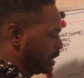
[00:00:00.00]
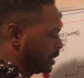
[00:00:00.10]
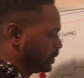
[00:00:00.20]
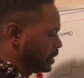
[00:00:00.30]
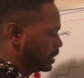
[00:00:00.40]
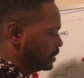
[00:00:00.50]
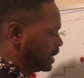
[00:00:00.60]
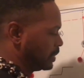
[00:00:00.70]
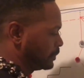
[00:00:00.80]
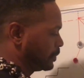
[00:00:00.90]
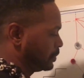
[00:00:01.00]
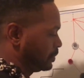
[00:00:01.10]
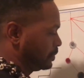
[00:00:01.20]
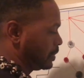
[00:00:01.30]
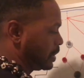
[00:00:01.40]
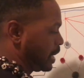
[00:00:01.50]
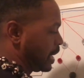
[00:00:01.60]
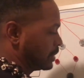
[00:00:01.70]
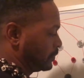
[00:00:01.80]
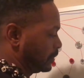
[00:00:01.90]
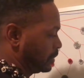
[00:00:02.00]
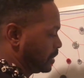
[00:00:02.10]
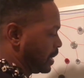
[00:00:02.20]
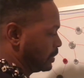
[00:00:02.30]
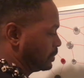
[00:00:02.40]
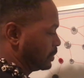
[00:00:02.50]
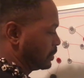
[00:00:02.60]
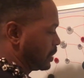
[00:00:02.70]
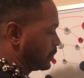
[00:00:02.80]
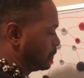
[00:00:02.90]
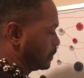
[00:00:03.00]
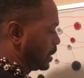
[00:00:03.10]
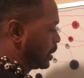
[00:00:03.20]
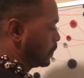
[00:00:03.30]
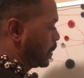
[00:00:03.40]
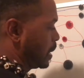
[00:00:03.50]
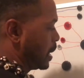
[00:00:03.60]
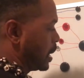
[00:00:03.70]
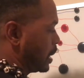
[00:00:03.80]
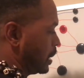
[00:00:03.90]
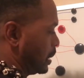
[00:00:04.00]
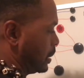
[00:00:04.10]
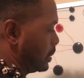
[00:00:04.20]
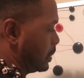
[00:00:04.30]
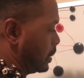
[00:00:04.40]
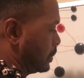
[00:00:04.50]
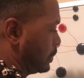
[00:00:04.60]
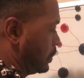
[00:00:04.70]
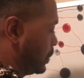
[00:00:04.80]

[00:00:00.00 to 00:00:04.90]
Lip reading: Now King James Version hasn't really changed since that whole time, and it's still